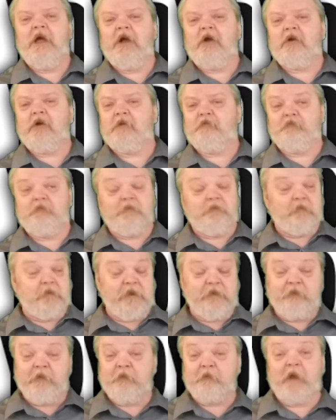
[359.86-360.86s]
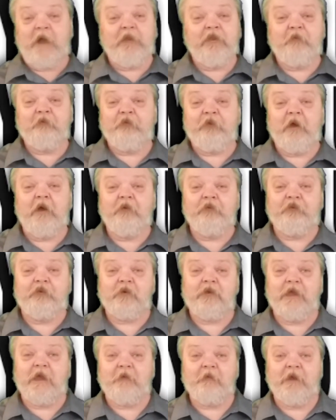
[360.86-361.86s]
Or even by themselves for
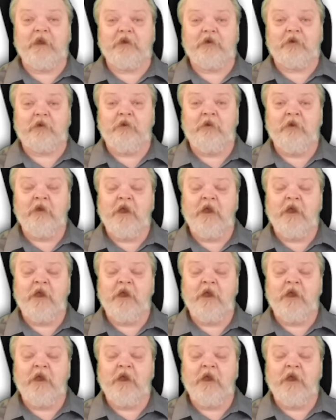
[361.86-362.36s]
that matter.